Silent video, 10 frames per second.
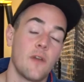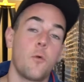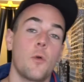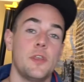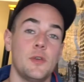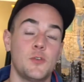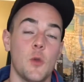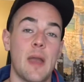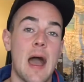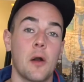for the
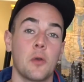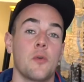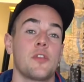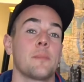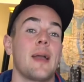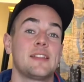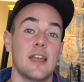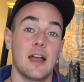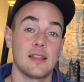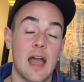YouTube algorithm, as it
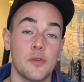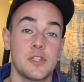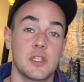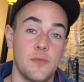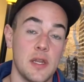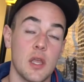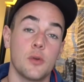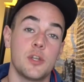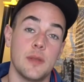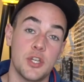allows this video
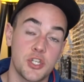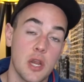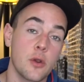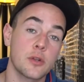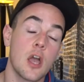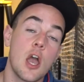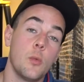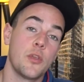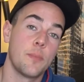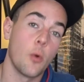to be shared
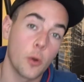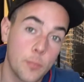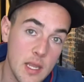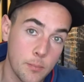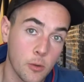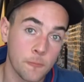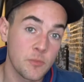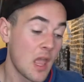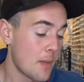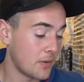with more people.
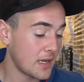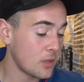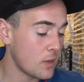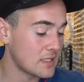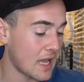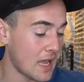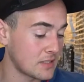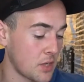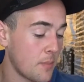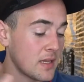But anyways, guys,
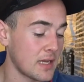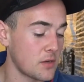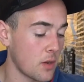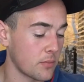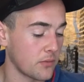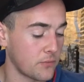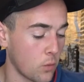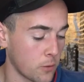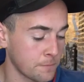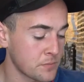coming in at number
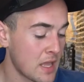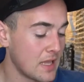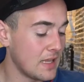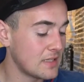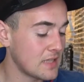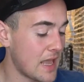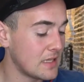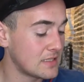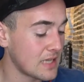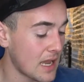4 is a
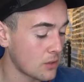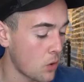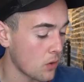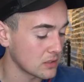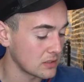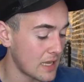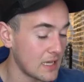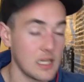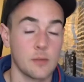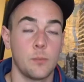stock called
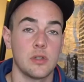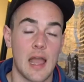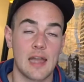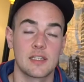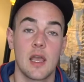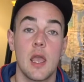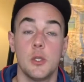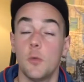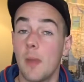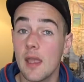Leggett Platt.
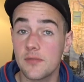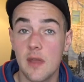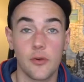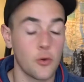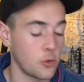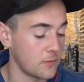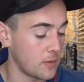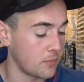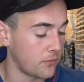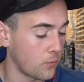You may have never heard of
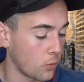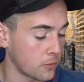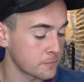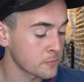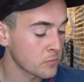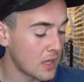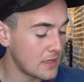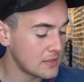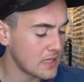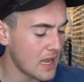it before. It
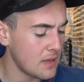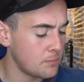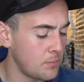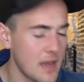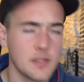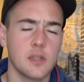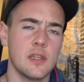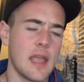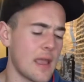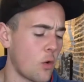is
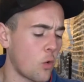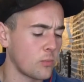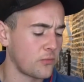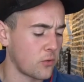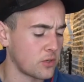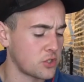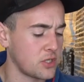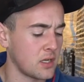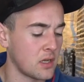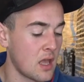basically a home
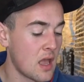furnishing